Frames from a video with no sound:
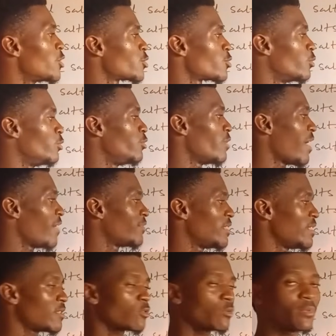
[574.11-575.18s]
So you
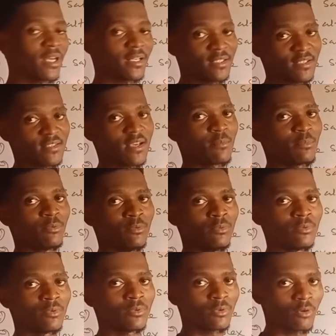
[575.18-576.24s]
have this to be an
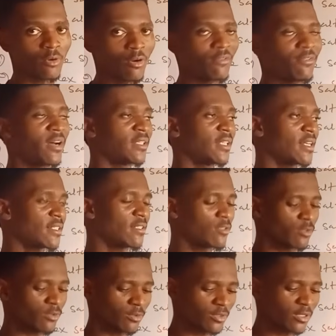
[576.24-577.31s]
example of an
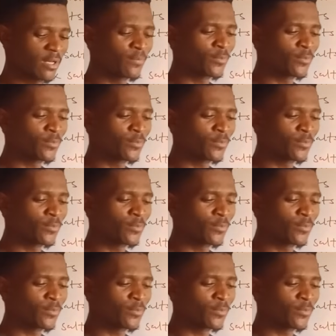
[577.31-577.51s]
acid salt.